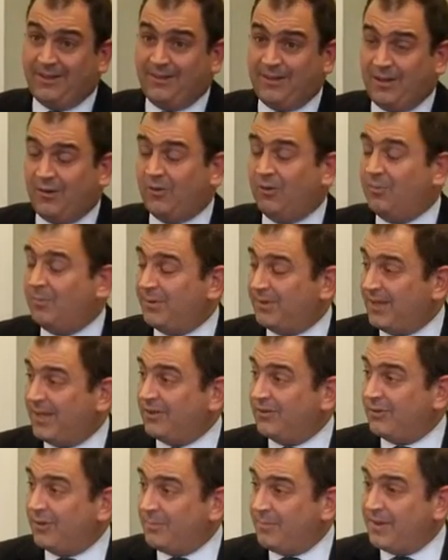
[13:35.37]
there could
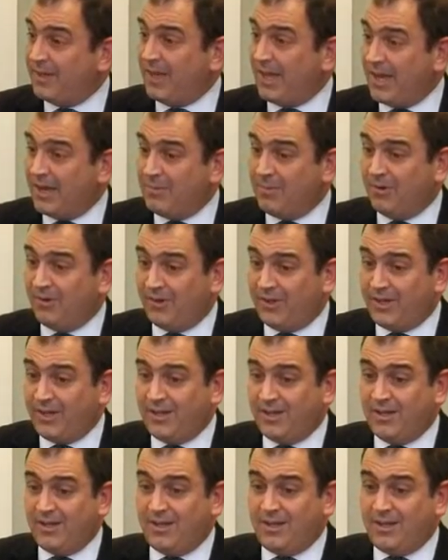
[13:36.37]
potentially be liability.